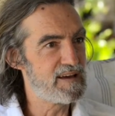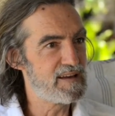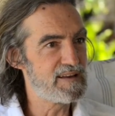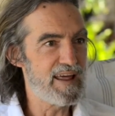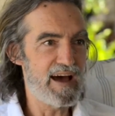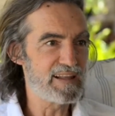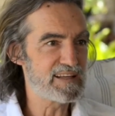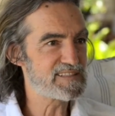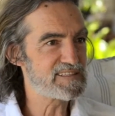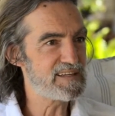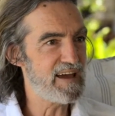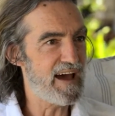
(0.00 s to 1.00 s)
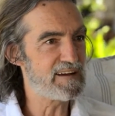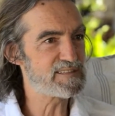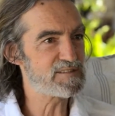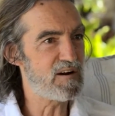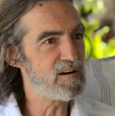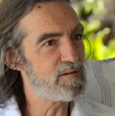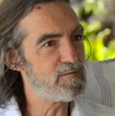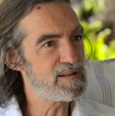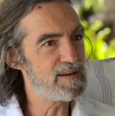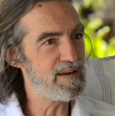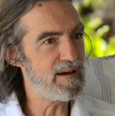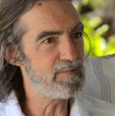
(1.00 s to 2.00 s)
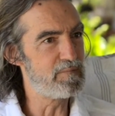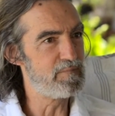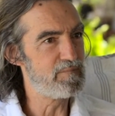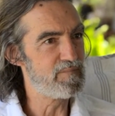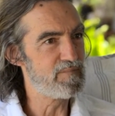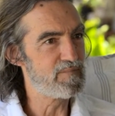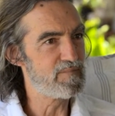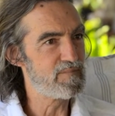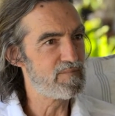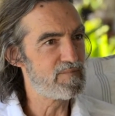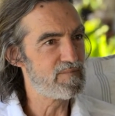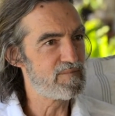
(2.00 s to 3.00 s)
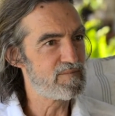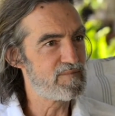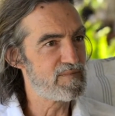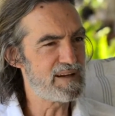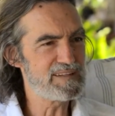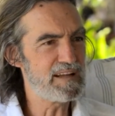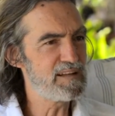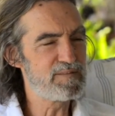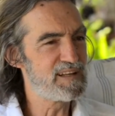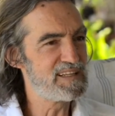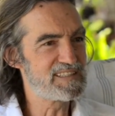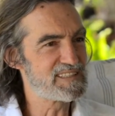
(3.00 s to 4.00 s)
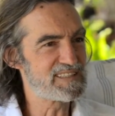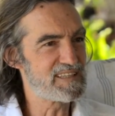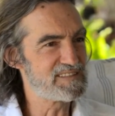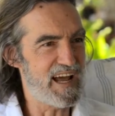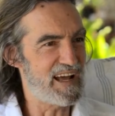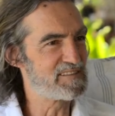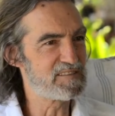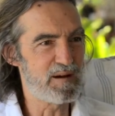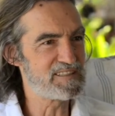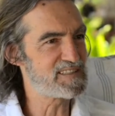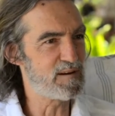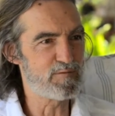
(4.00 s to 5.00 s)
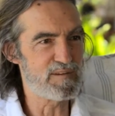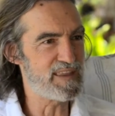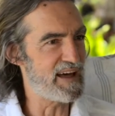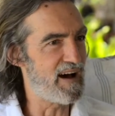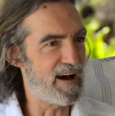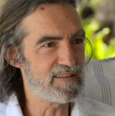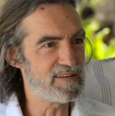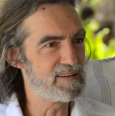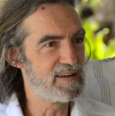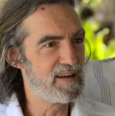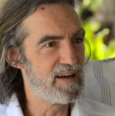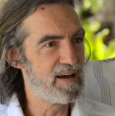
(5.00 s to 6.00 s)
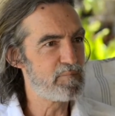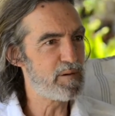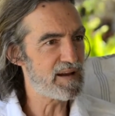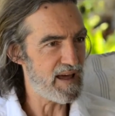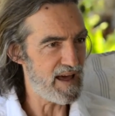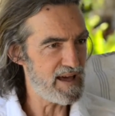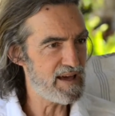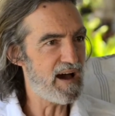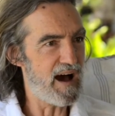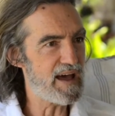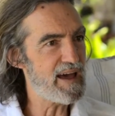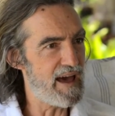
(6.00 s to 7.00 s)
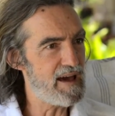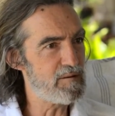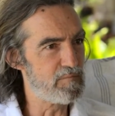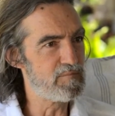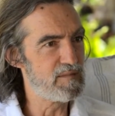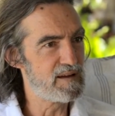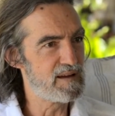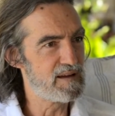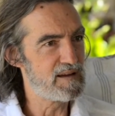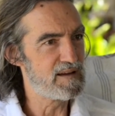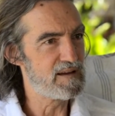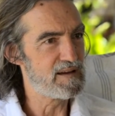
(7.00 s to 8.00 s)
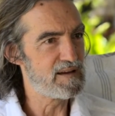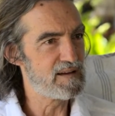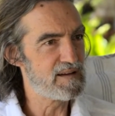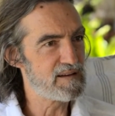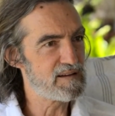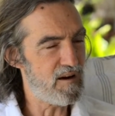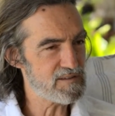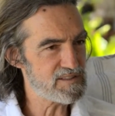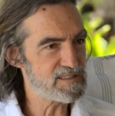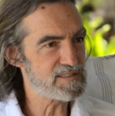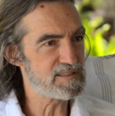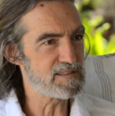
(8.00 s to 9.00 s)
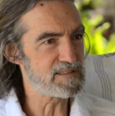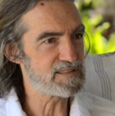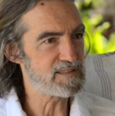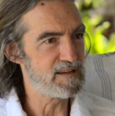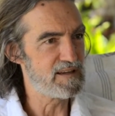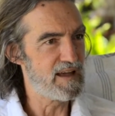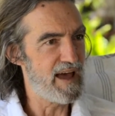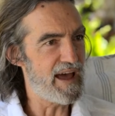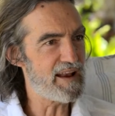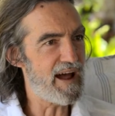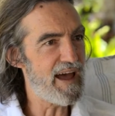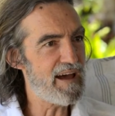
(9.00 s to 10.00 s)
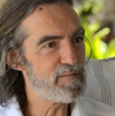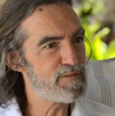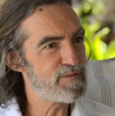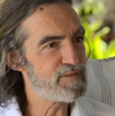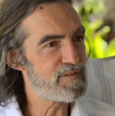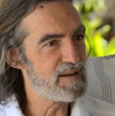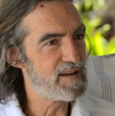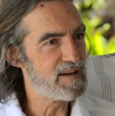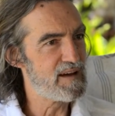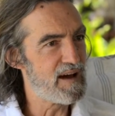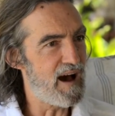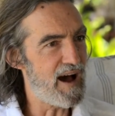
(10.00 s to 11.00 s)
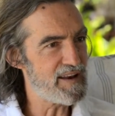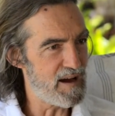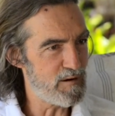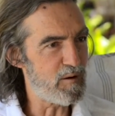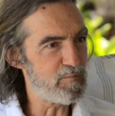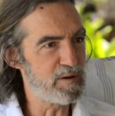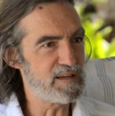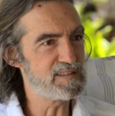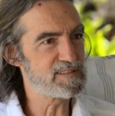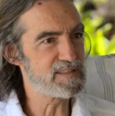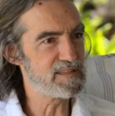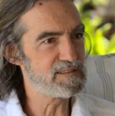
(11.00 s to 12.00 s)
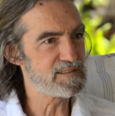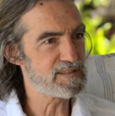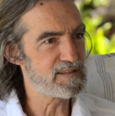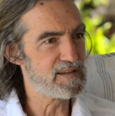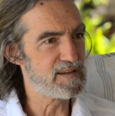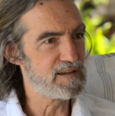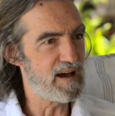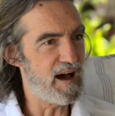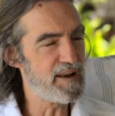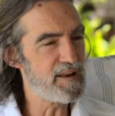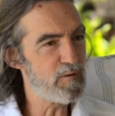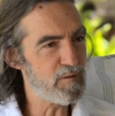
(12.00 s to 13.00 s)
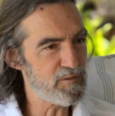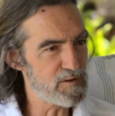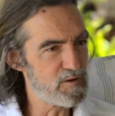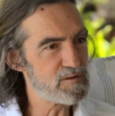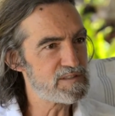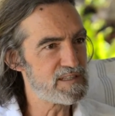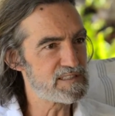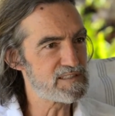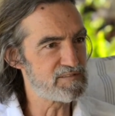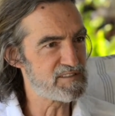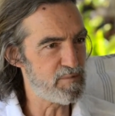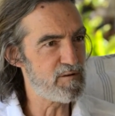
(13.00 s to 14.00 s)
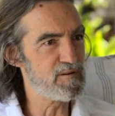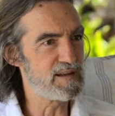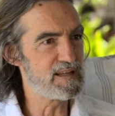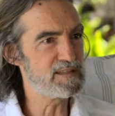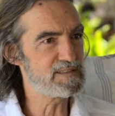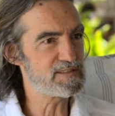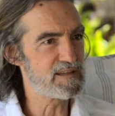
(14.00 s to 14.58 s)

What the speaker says: Now let's see how strong I really am. I don't even need to challenge myself with that either, but hey, I am consciousness. And I know what peace is. I know what the goodness of spirit is.